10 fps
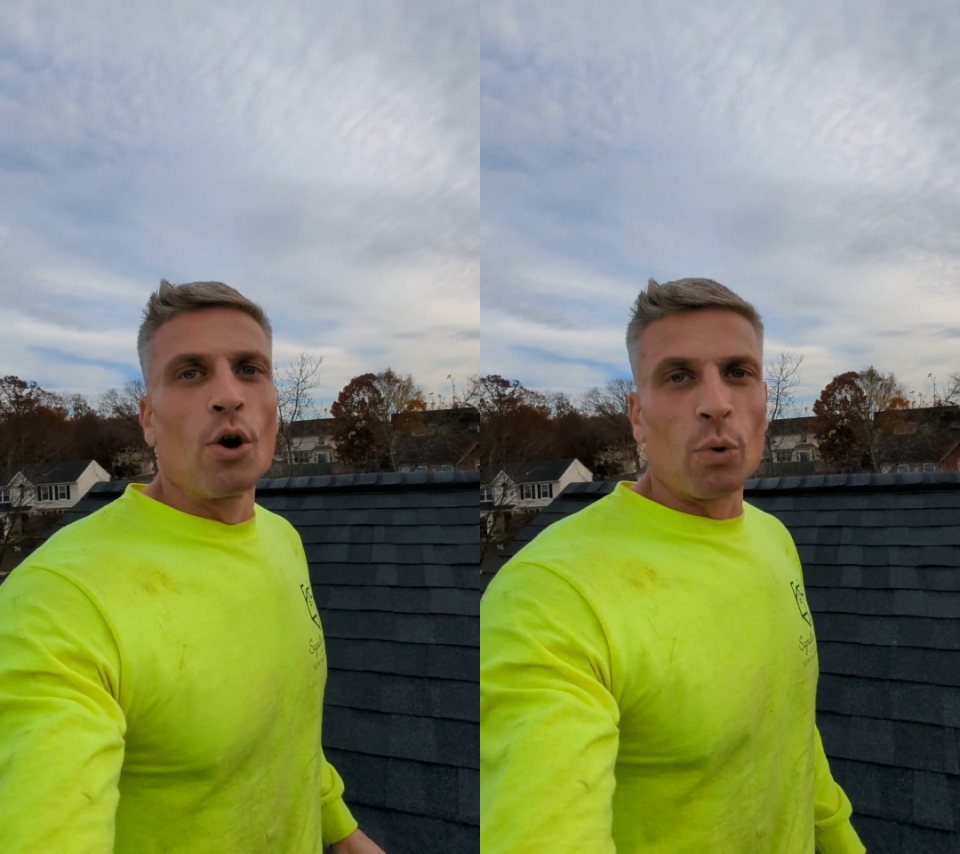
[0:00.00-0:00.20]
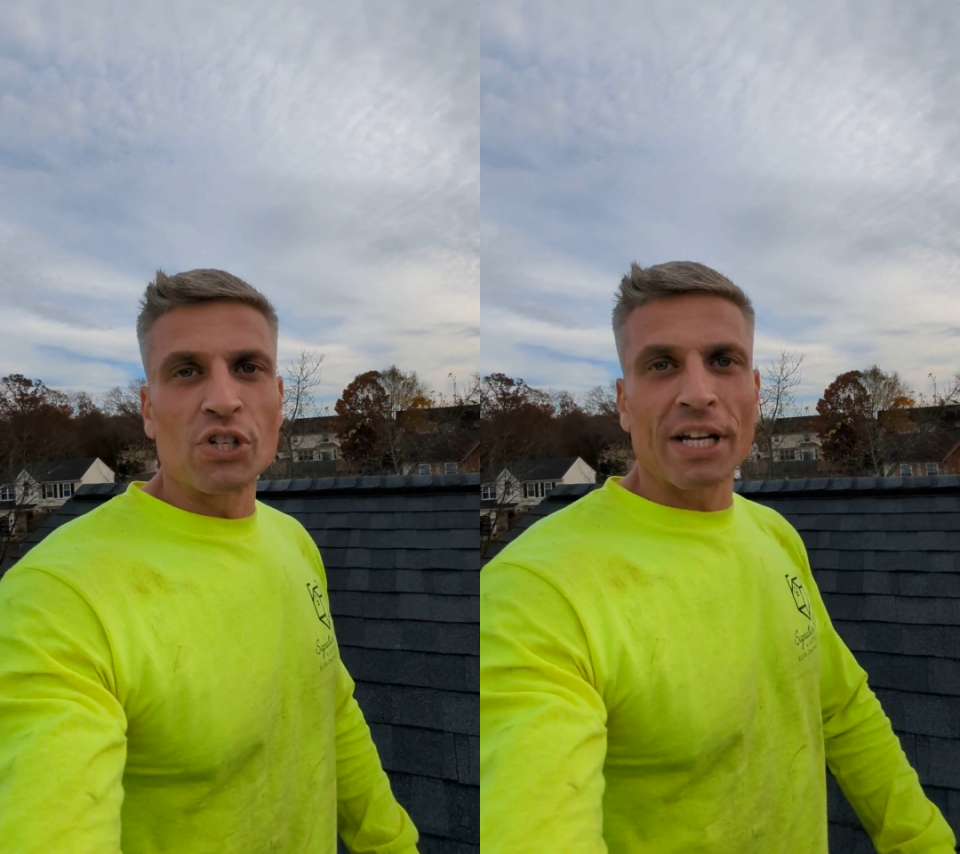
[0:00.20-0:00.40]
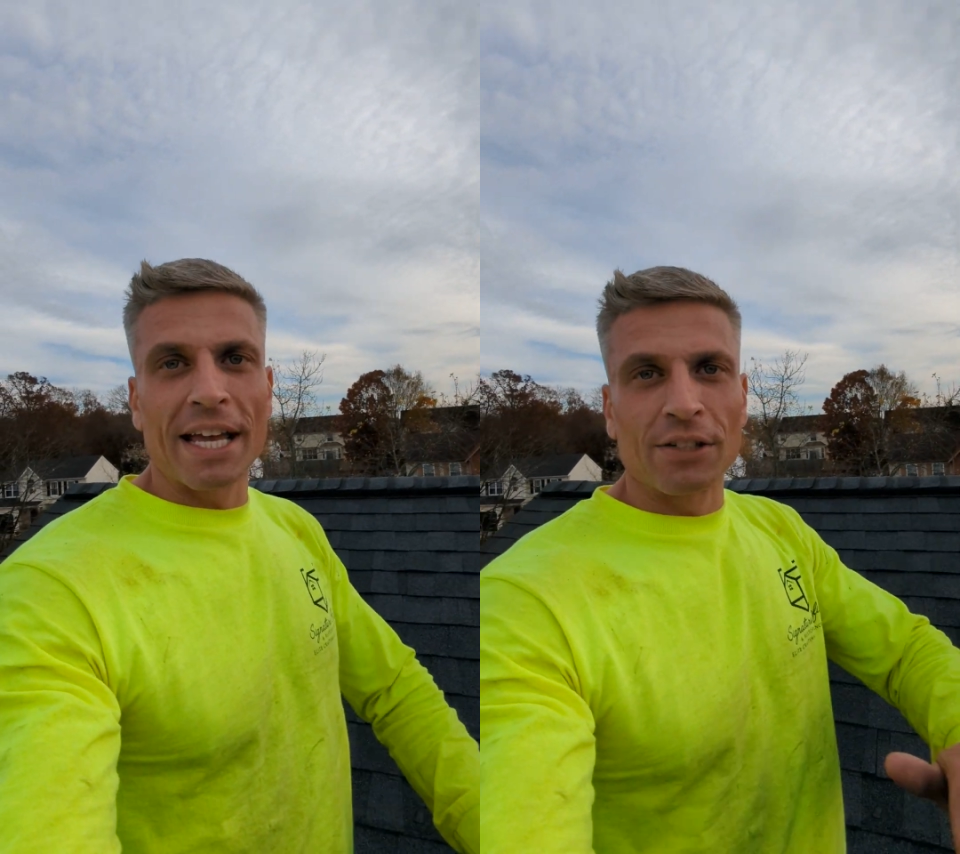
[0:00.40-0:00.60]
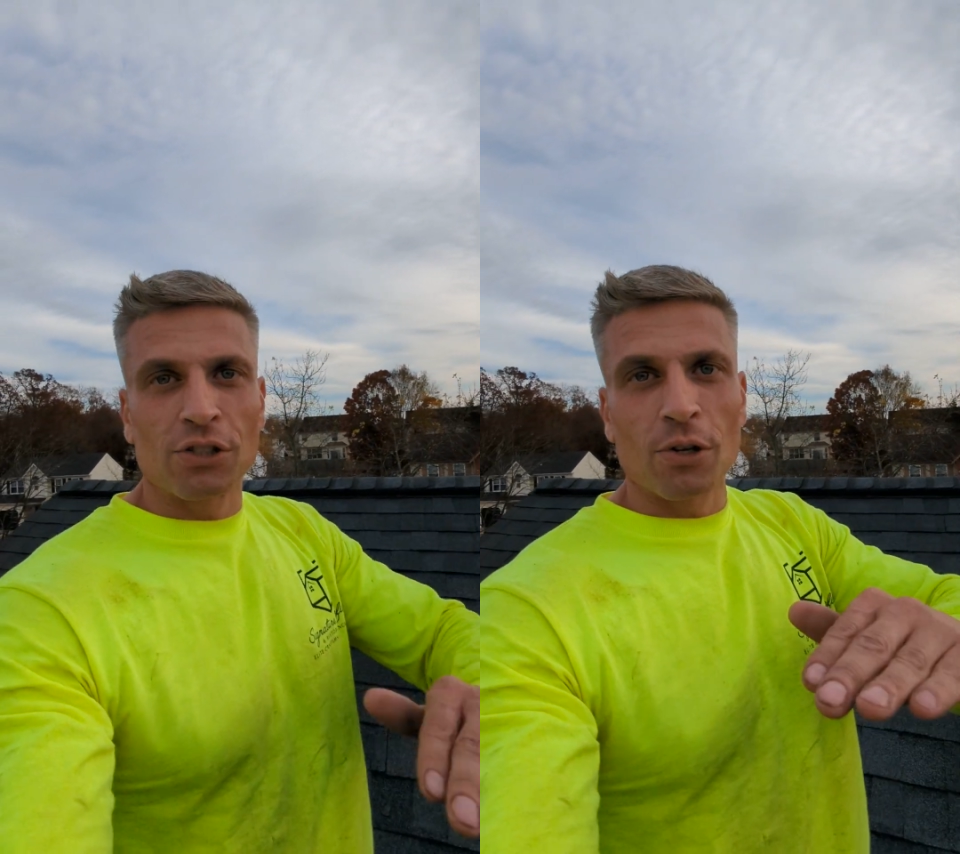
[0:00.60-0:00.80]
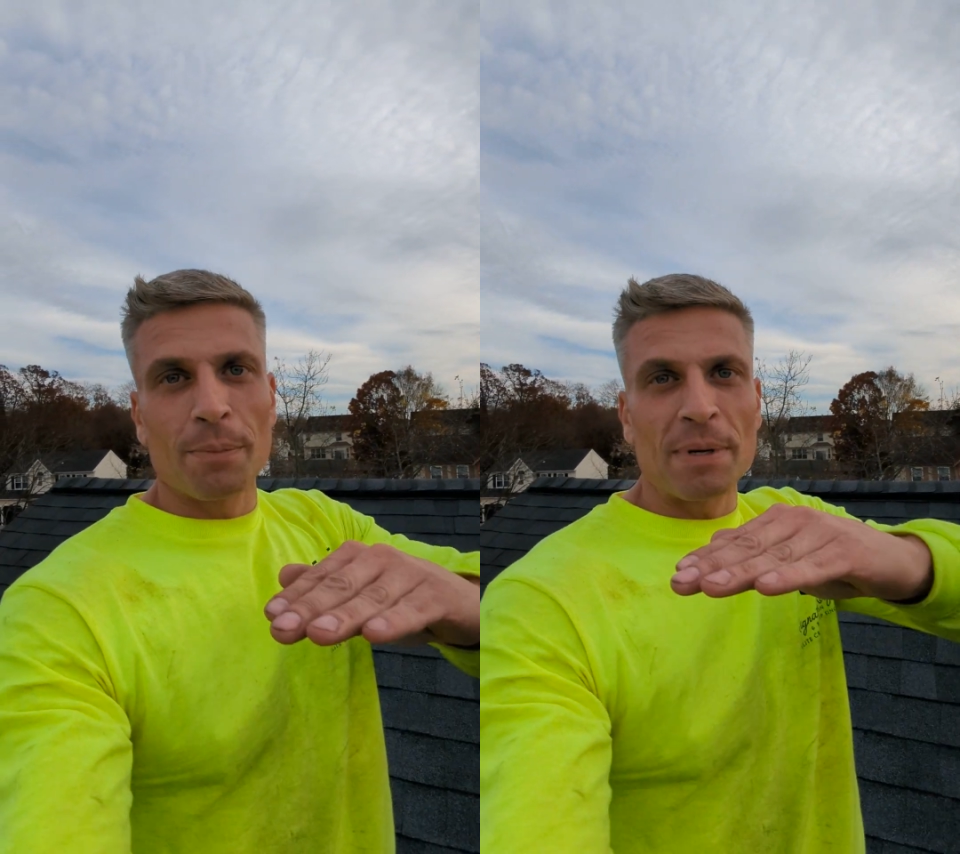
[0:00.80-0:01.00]
which again is
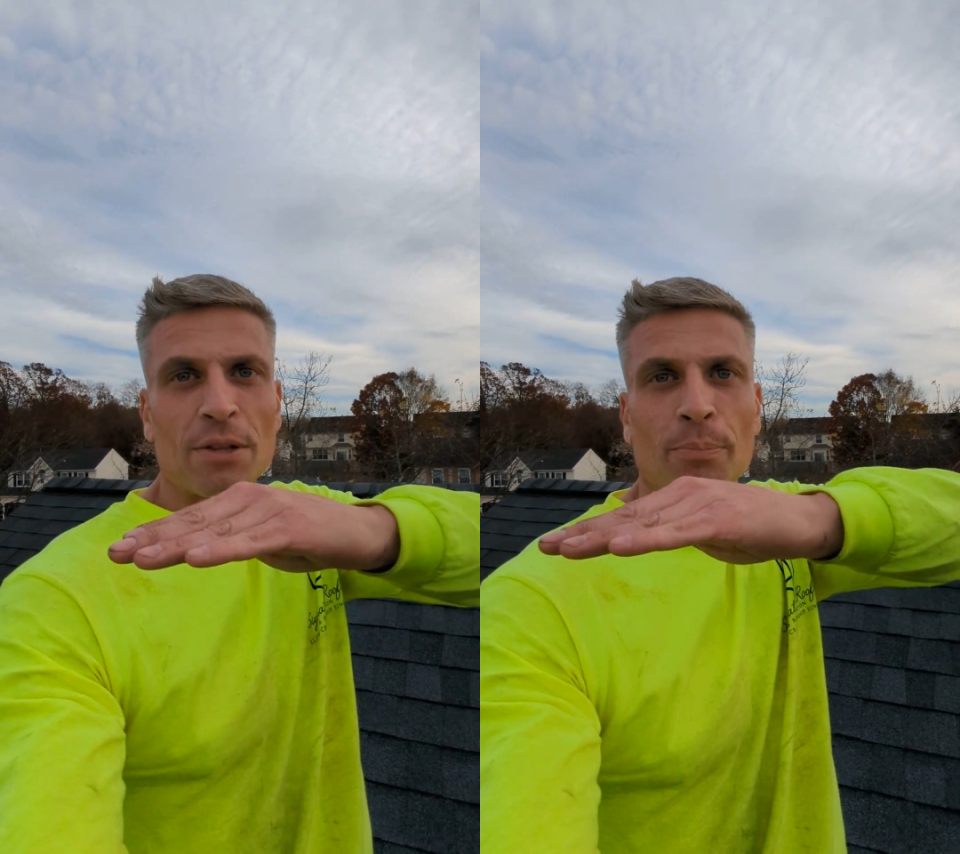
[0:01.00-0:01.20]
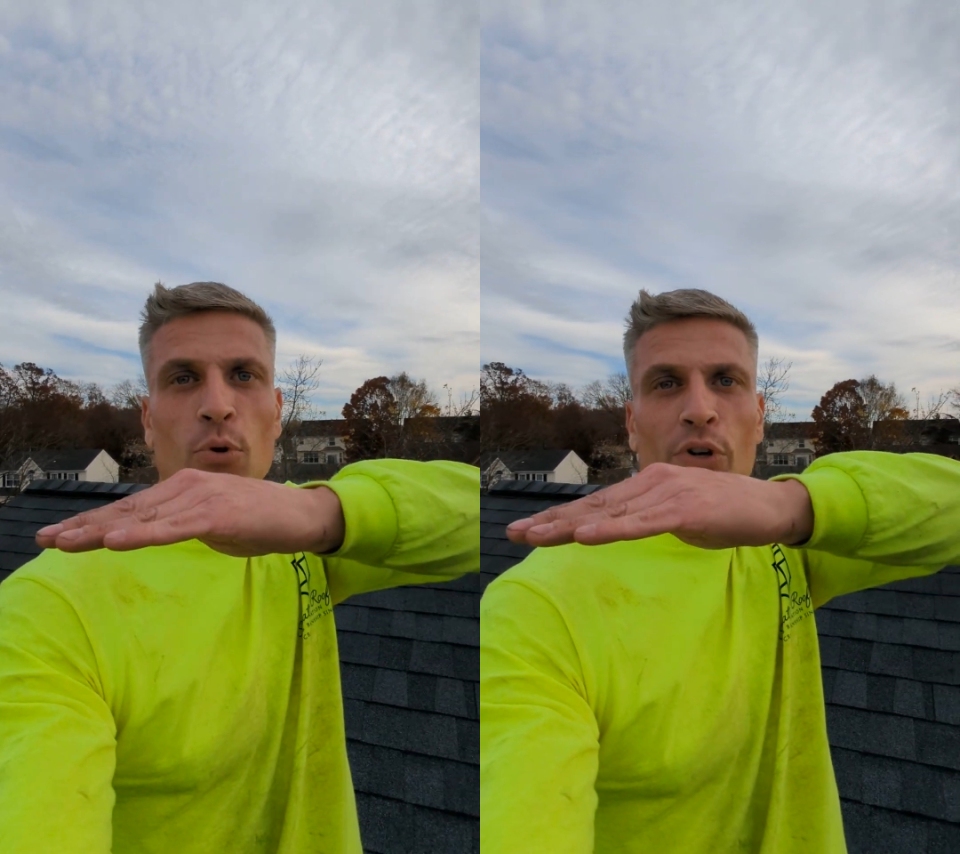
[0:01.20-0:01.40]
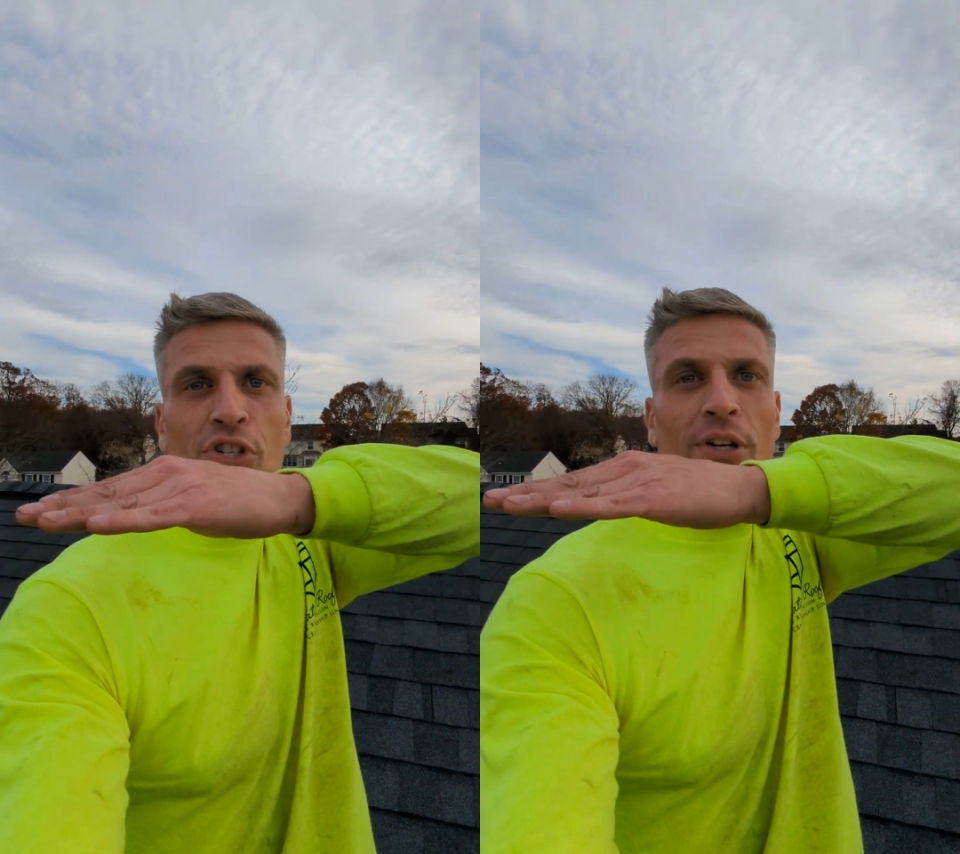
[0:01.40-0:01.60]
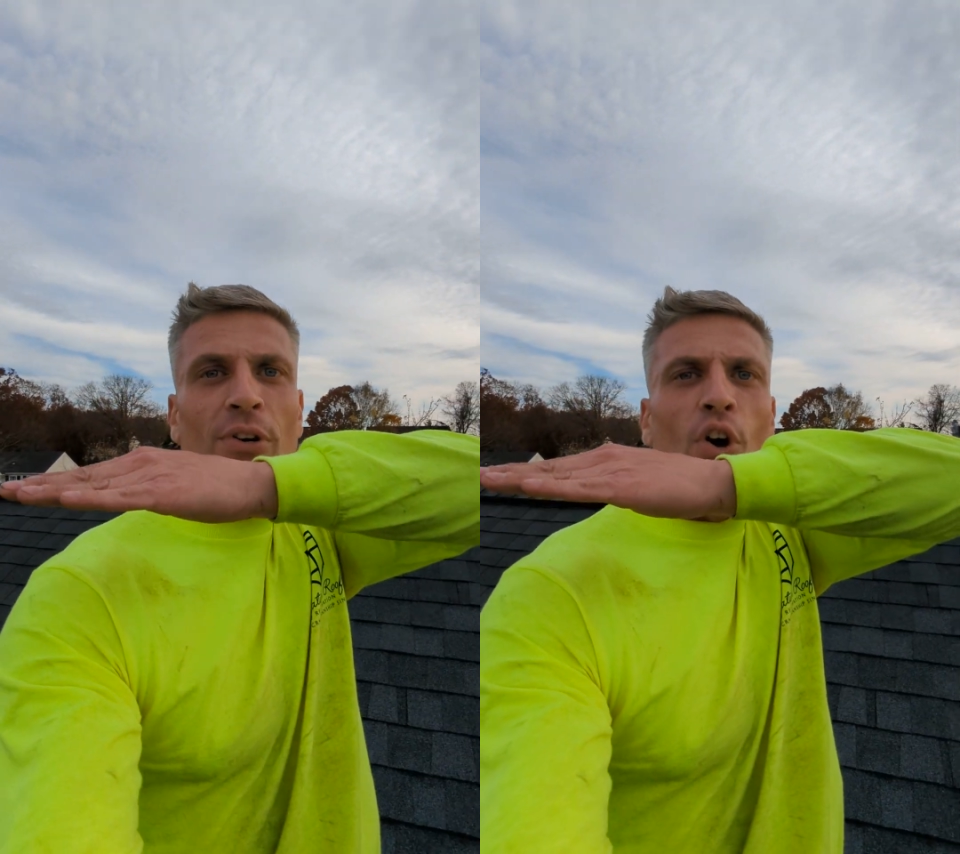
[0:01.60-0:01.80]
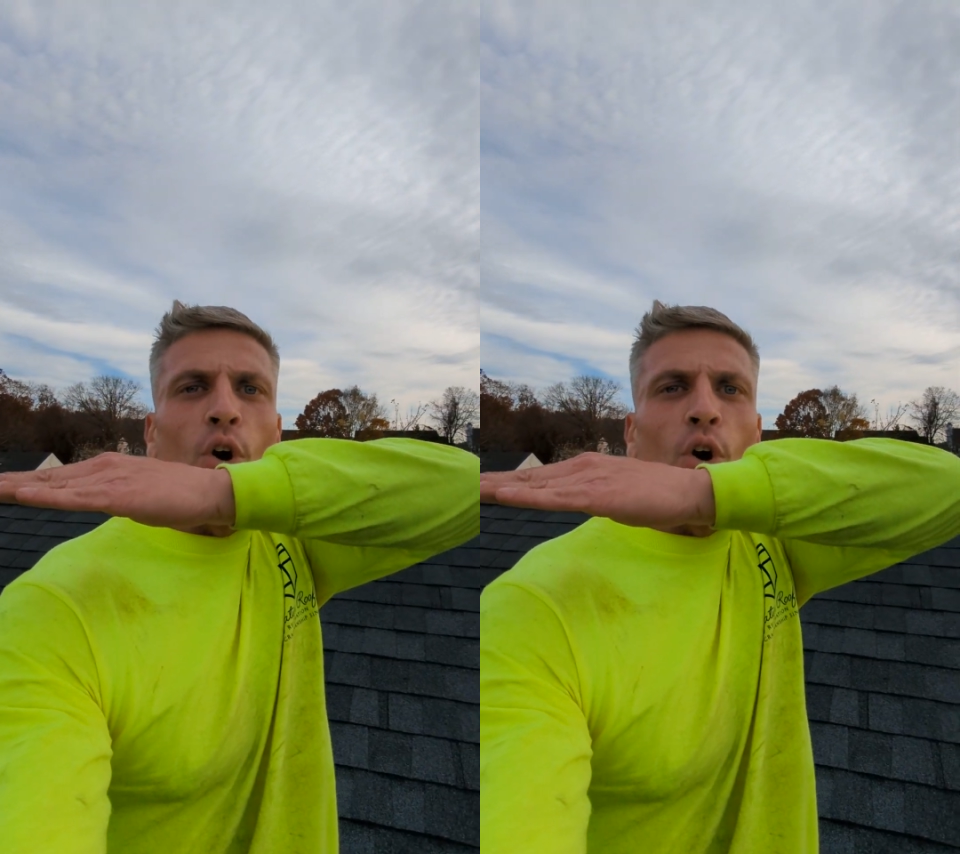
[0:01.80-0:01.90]
going to be the portion